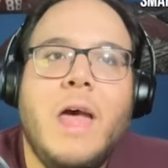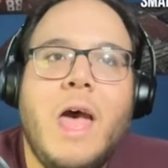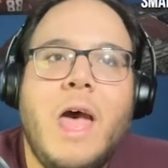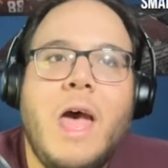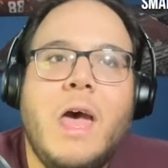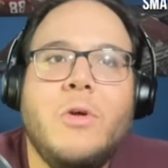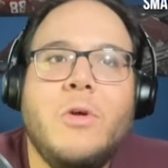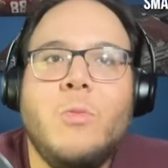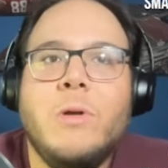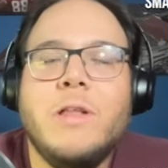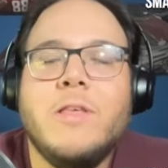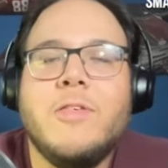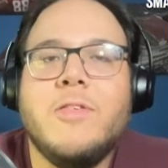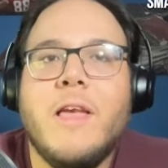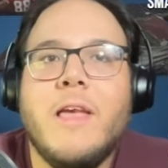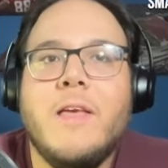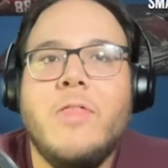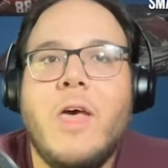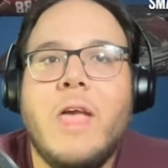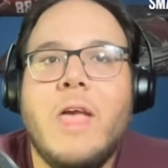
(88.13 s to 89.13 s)
I don't want to
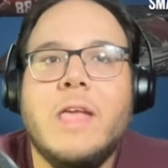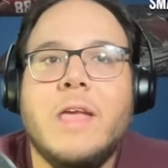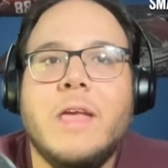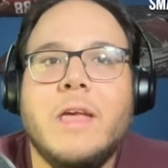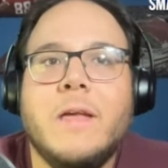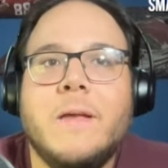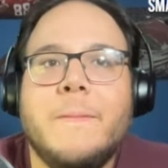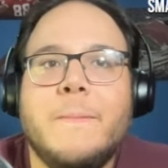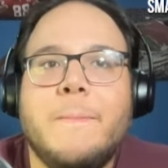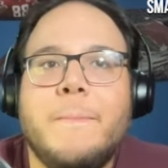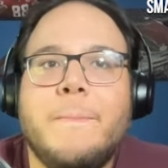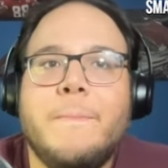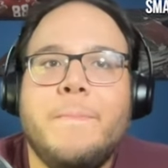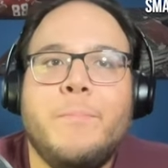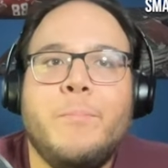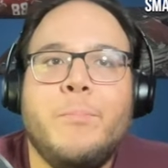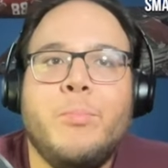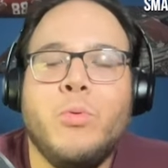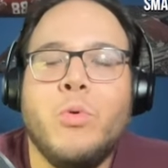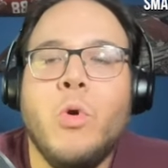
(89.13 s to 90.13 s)
say like a
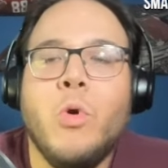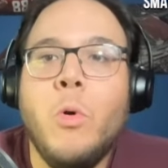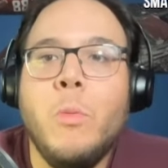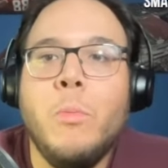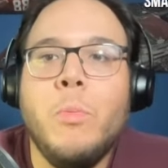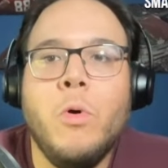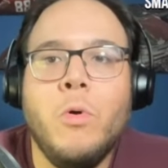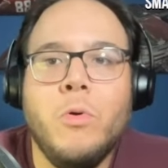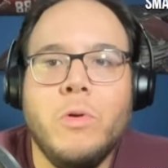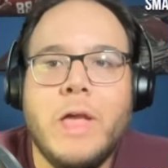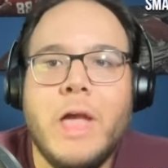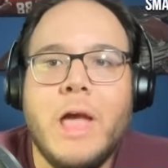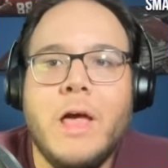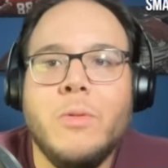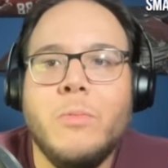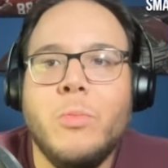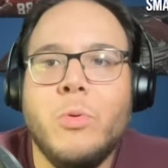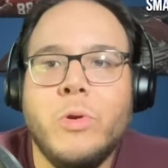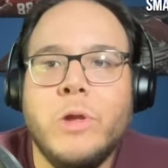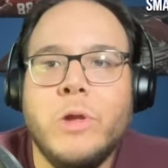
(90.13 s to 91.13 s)
Pro Bowl
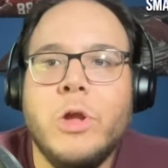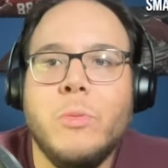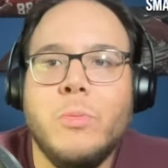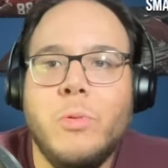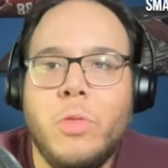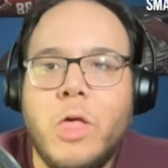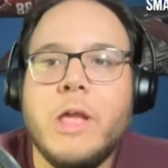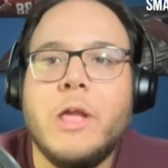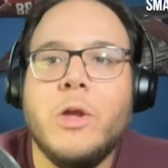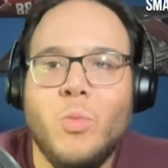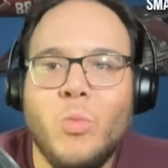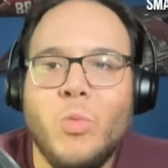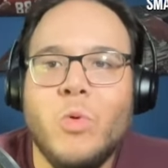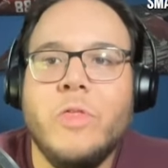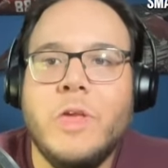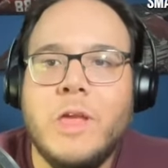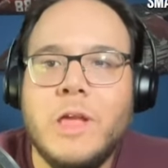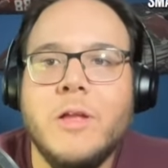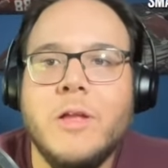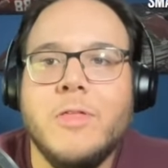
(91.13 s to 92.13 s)
caliber year, but like a
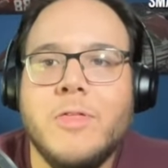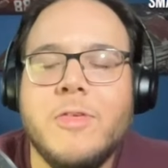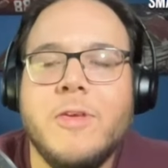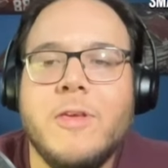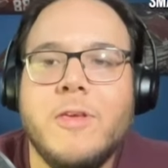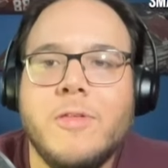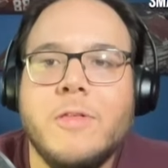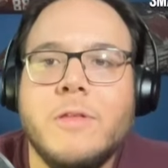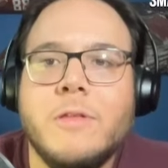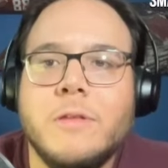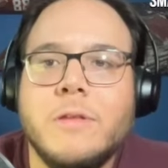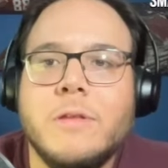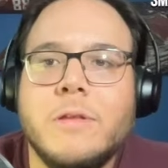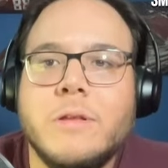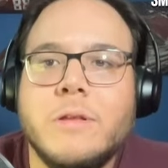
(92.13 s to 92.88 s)
really good season.